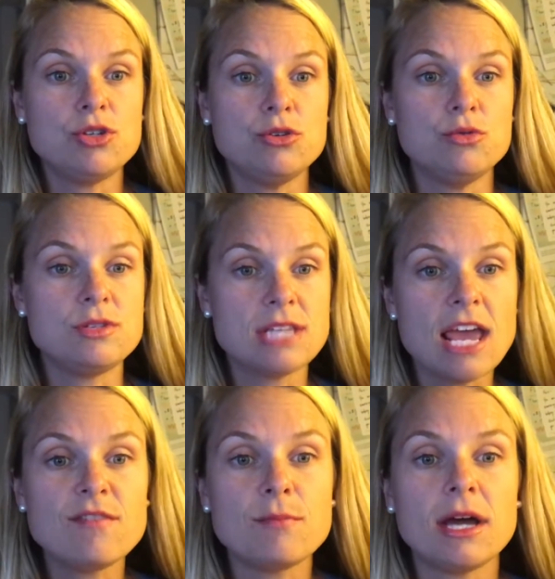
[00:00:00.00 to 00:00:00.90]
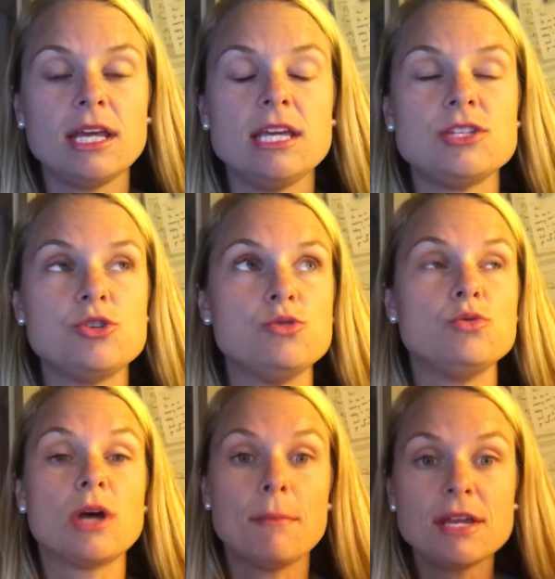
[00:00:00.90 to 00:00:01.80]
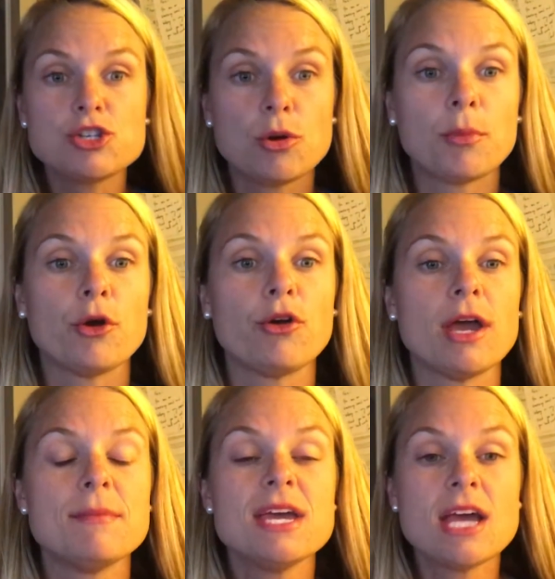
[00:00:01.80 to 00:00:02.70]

to save money, to commit to a program,